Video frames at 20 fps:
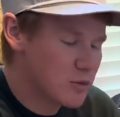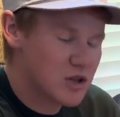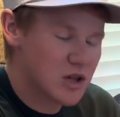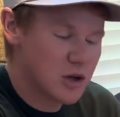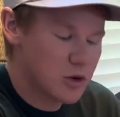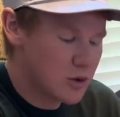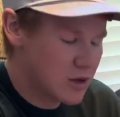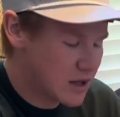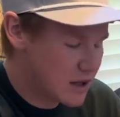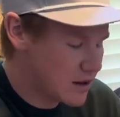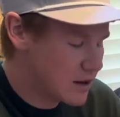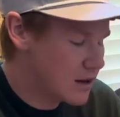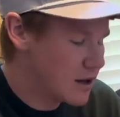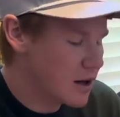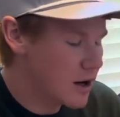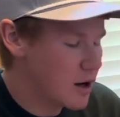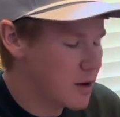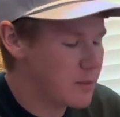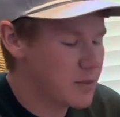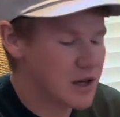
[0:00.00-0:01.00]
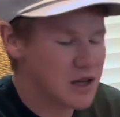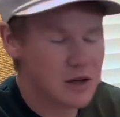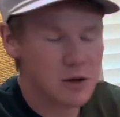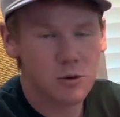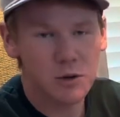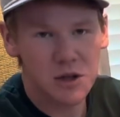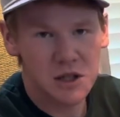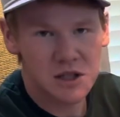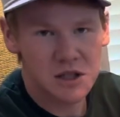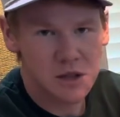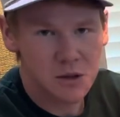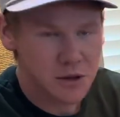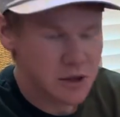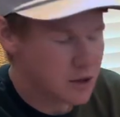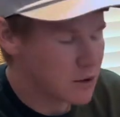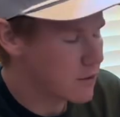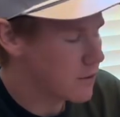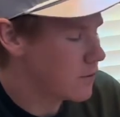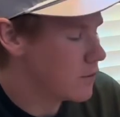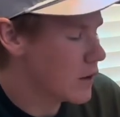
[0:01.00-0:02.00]
to it. The pink one's a
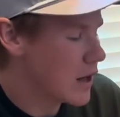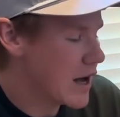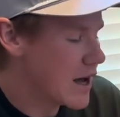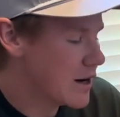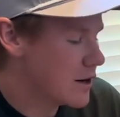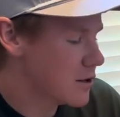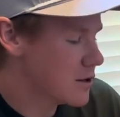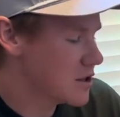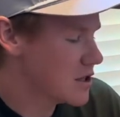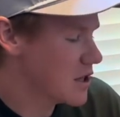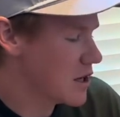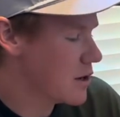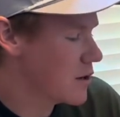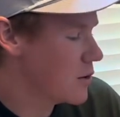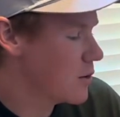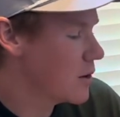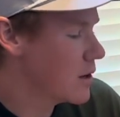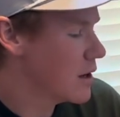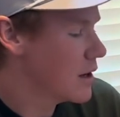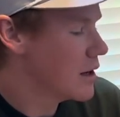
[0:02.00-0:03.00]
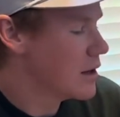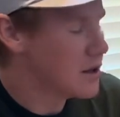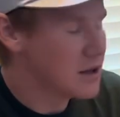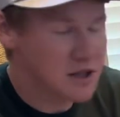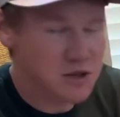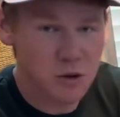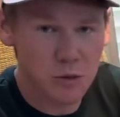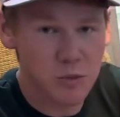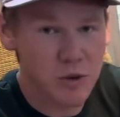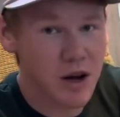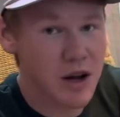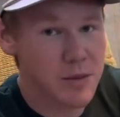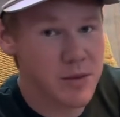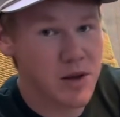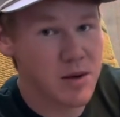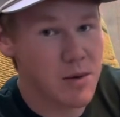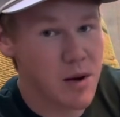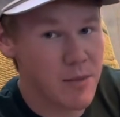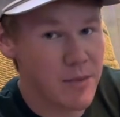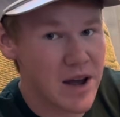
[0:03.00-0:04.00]
little flatter, so this will probably be
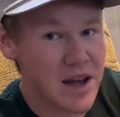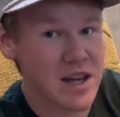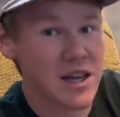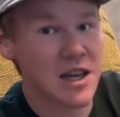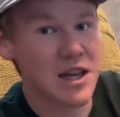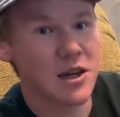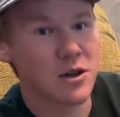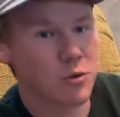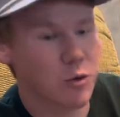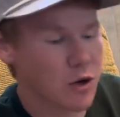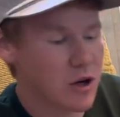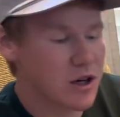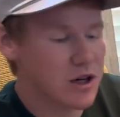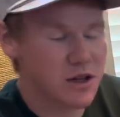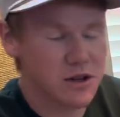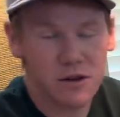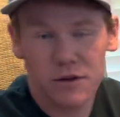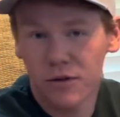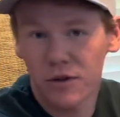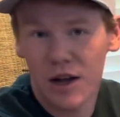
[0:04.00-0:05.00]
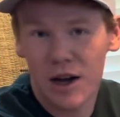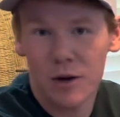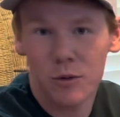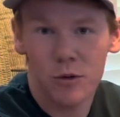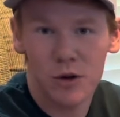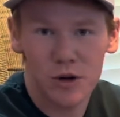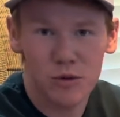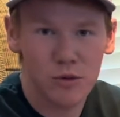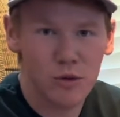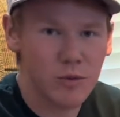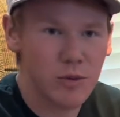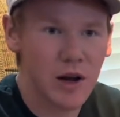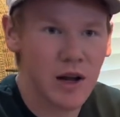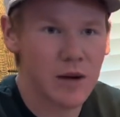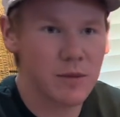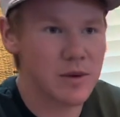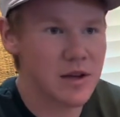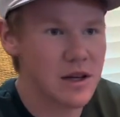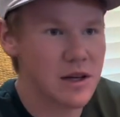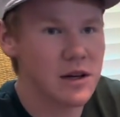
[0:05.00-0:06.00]
my backhand one, and the flat one will
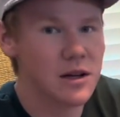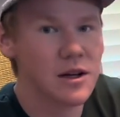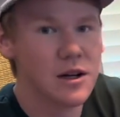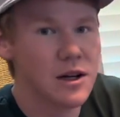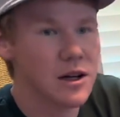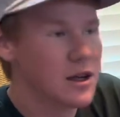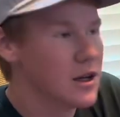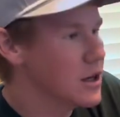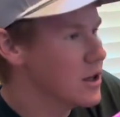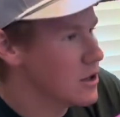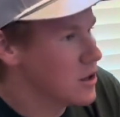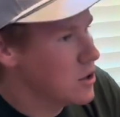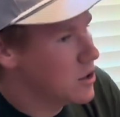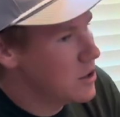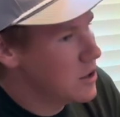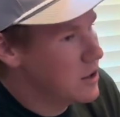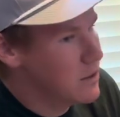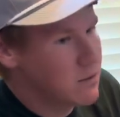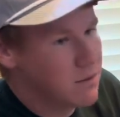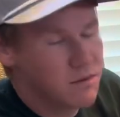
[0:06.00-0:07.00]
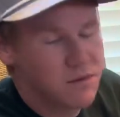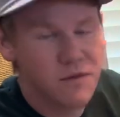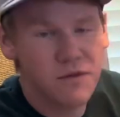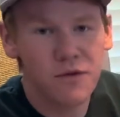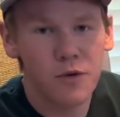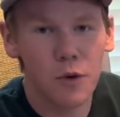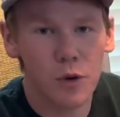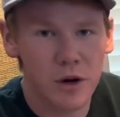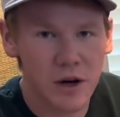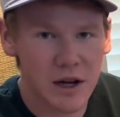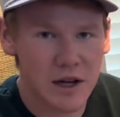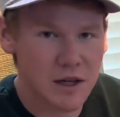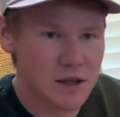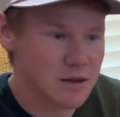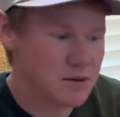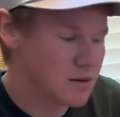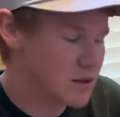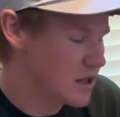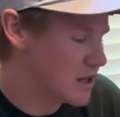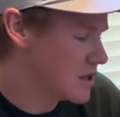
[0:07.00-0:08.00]
probably be a good forehand
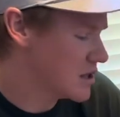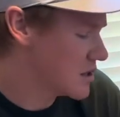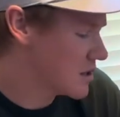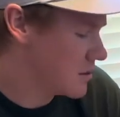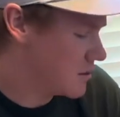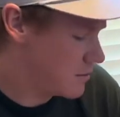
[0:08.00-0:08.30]
disc.